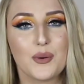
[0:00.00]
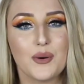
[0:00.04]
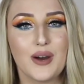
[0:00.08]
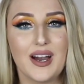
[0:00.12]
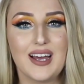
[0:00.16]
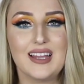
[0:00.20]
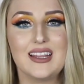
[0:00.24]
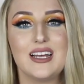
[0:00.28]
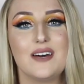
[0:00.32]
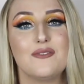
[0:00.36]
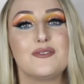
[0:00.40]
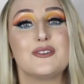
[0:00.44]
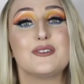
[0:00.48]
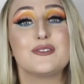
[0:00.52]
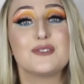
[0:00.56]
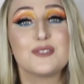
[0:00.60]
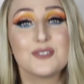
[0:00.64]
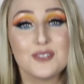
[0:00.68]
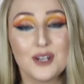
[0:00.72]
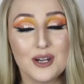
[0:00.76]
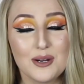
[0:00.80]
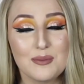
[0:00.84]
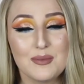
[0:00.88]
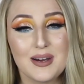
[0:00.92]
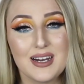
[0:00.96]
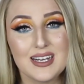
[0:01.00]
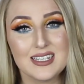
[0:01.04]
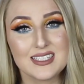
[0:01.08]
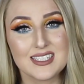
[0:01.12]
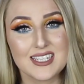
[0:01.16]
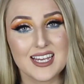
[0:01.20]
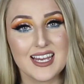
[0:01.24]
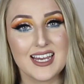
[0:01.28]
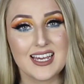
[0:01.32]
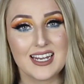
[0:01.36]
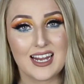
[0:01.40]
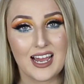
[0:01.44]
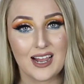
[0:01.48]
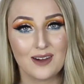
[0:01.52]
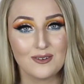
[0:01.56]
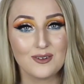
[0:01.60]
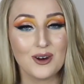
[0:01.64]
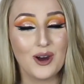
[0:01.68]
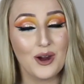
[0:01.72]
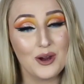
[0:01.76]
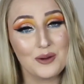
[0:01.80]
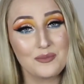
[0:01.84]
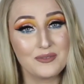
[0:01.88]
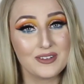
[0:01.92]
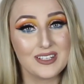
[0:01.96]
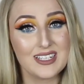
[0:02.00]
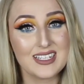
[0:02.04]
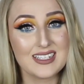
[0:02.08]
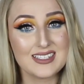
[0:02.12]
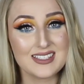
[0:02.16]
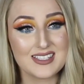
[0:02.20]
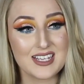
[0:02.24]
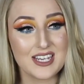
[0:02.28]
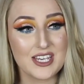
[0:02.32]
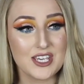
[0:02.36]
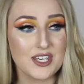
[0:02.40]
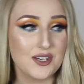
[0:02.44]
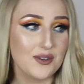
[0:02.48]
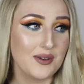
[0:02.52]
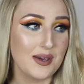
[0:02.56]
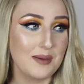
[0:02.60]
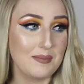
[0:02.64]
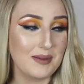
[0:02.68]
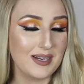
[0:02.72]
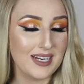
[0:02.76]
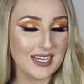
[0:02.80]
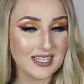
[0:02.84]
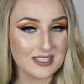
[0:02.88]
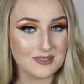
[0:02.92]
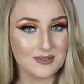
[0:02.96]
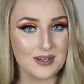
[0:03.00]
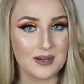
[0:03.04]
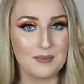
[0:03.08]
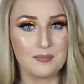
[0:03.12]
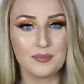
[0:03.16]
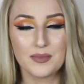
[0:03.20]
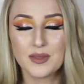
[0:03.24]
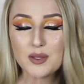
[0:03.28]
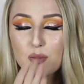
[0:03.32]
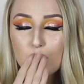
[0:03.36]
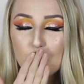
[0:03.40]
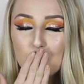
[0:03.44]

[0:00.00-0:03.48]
I love you so much, and I will hopefully see you in my next one.